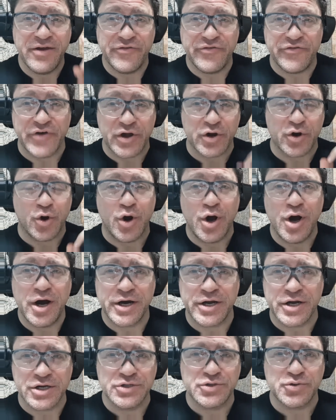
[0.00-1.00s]
Federal
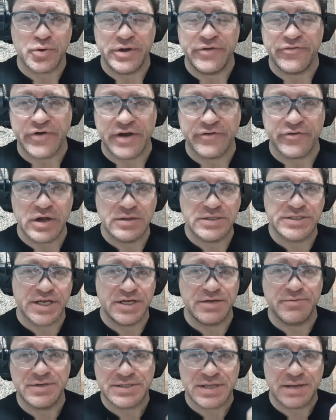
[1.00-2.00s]
125 grain
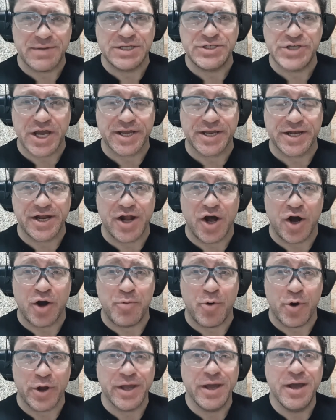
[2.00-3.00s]
semi-jacketed hollow
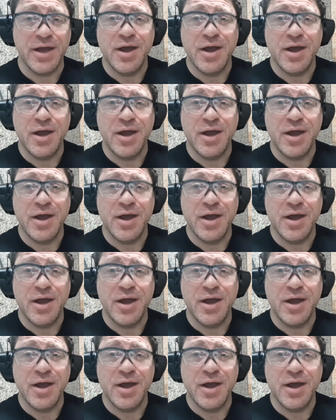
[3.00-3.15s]
point.